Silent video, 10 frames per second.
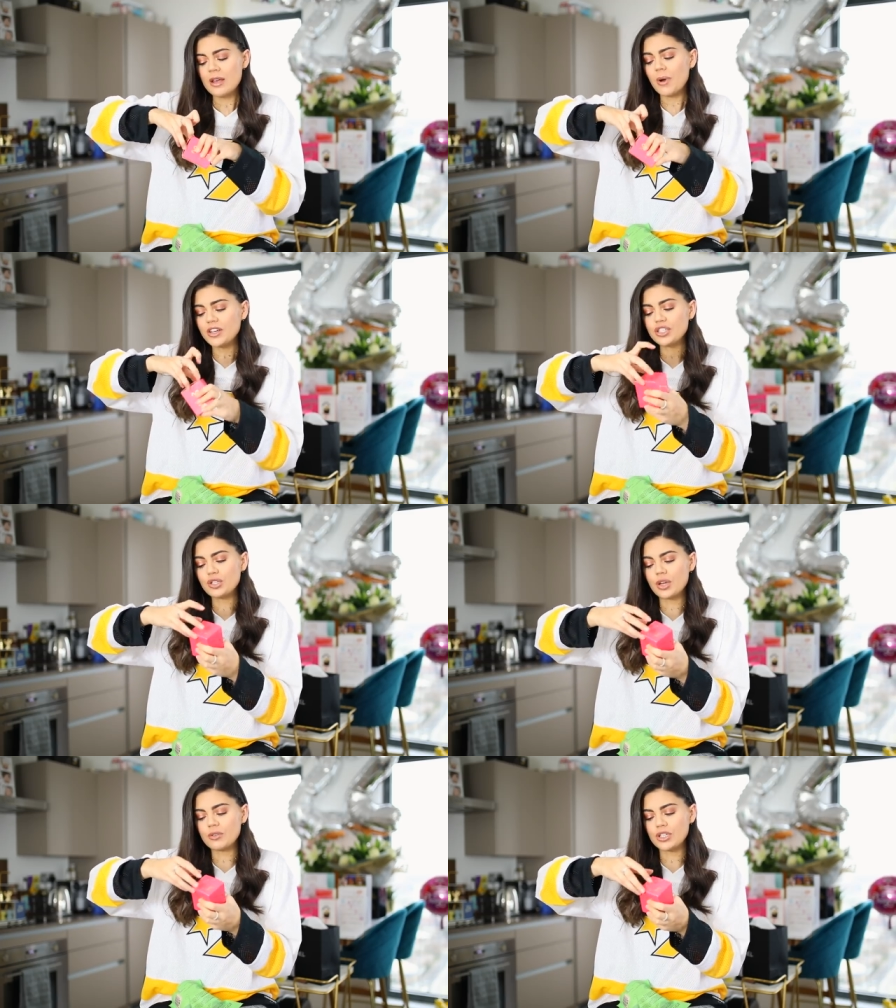But I just
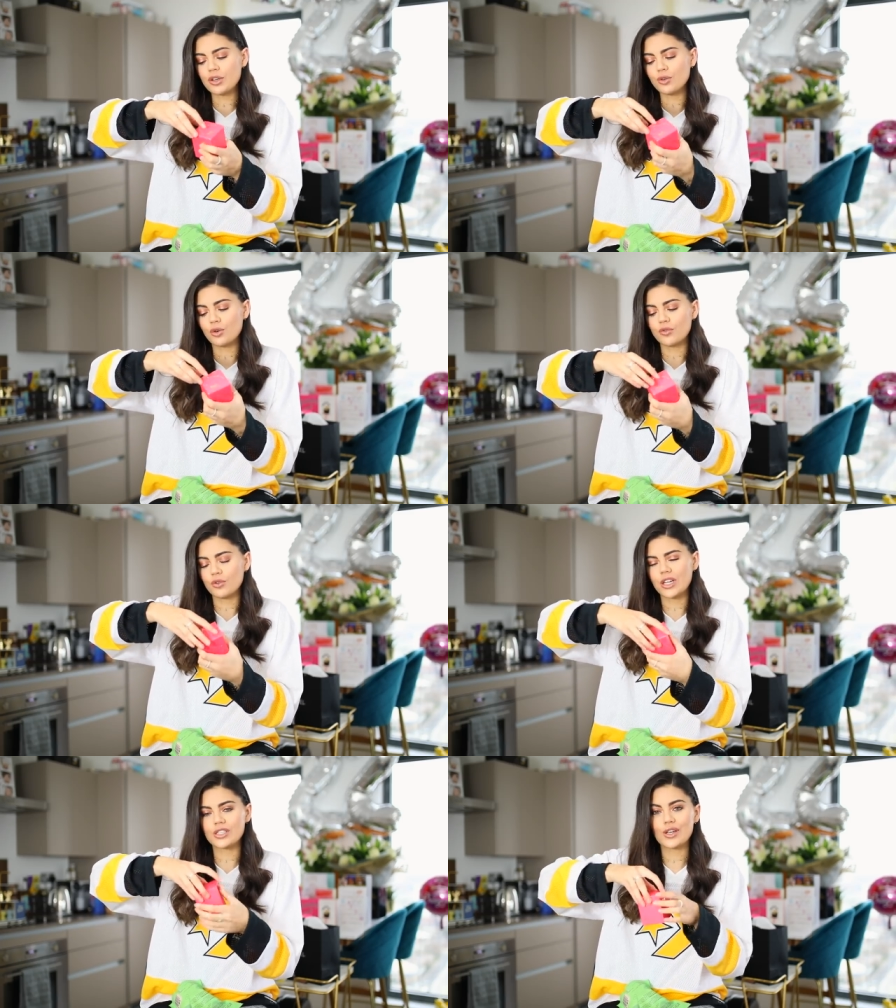thought that was so thoughtful.
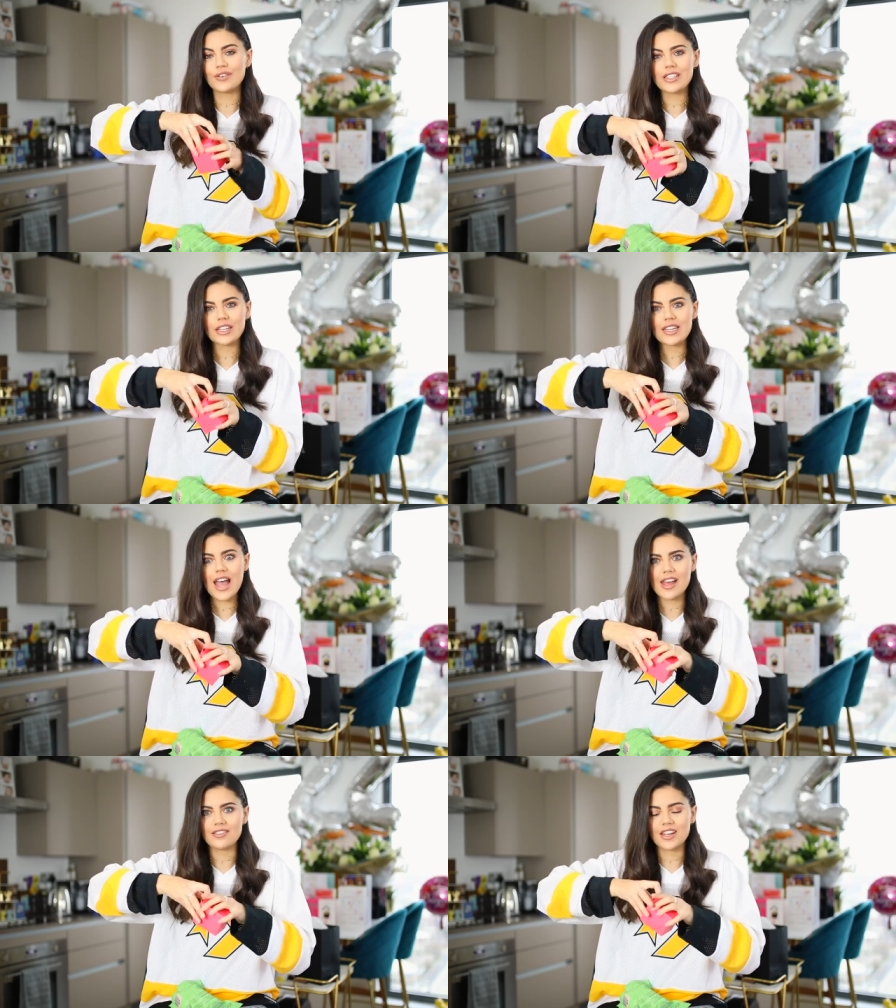Like, Sophie's like
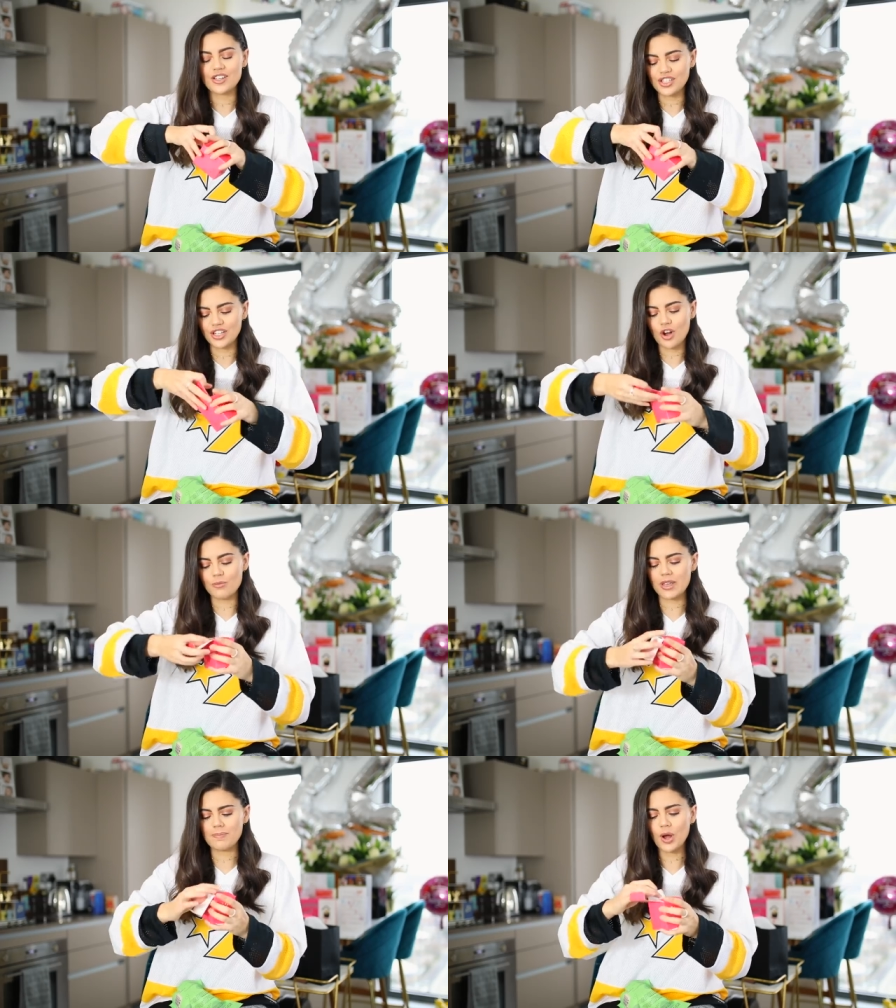ten and she
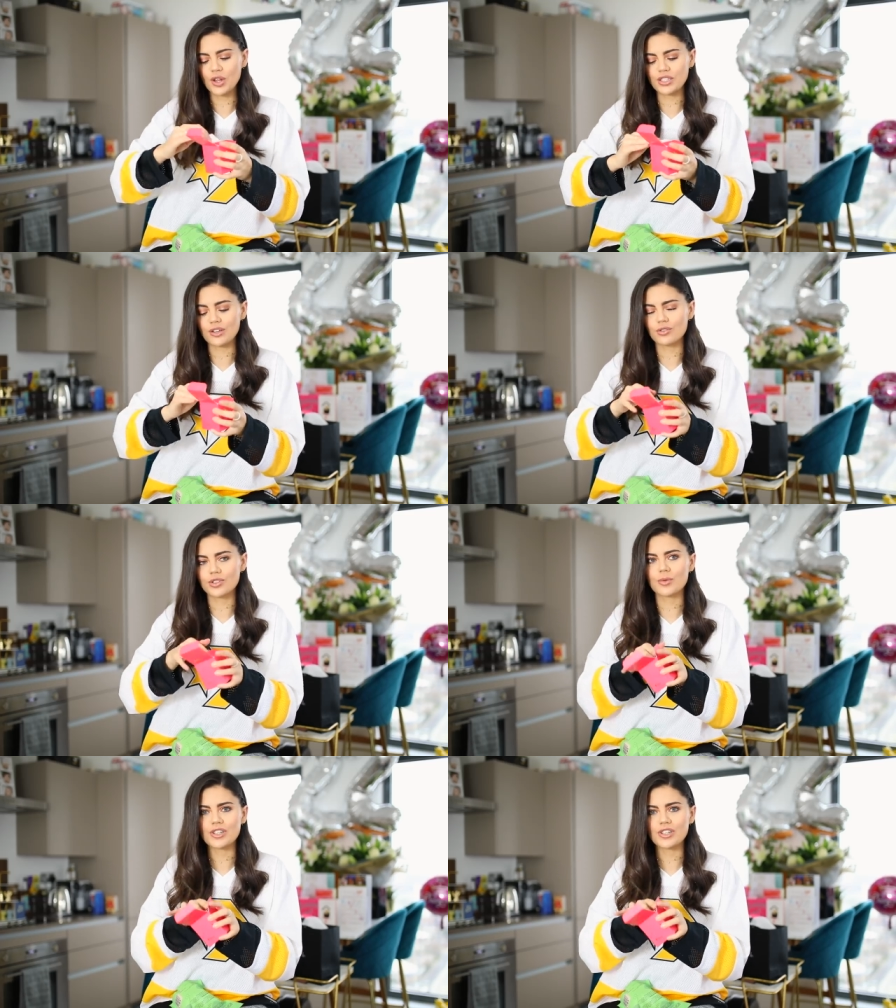got me bath salts,